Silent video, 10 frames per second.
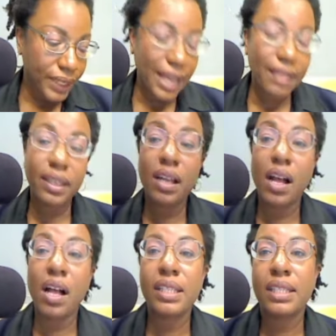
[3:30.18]
and then
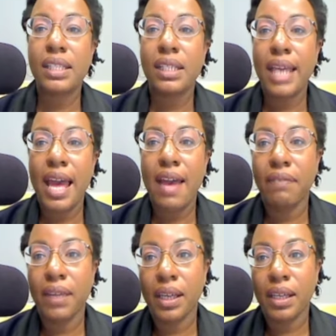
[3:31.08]
Austin
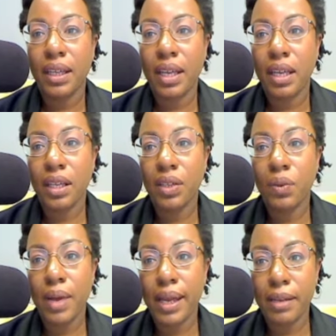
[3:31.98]
having um,
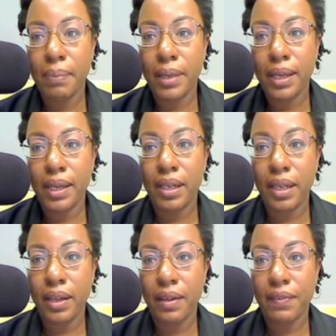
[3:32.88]
quite a bit
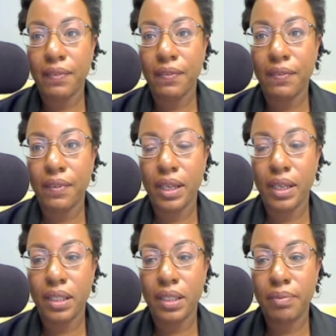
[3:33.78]
of
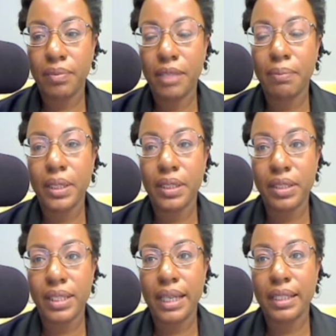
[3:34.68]
um,
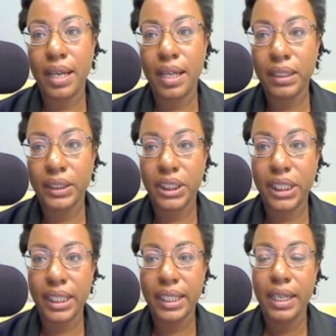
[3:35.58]
computer
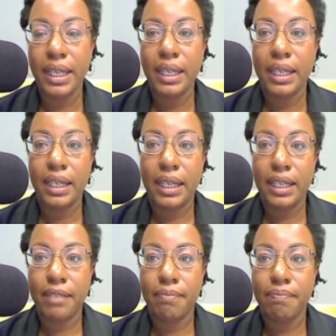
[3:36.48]
technology.
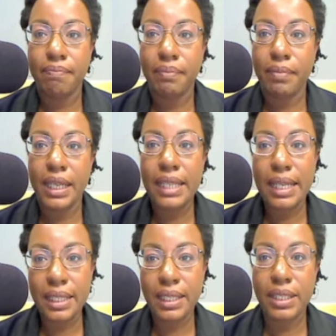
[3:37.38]
Um,
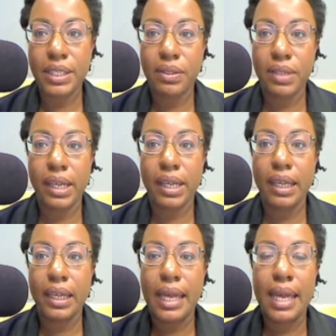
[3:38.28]
Texas is unique,
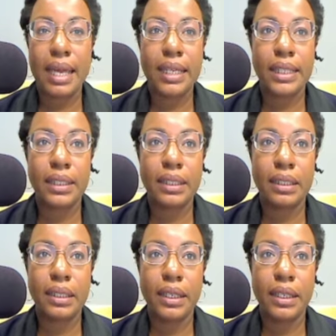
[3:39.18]
and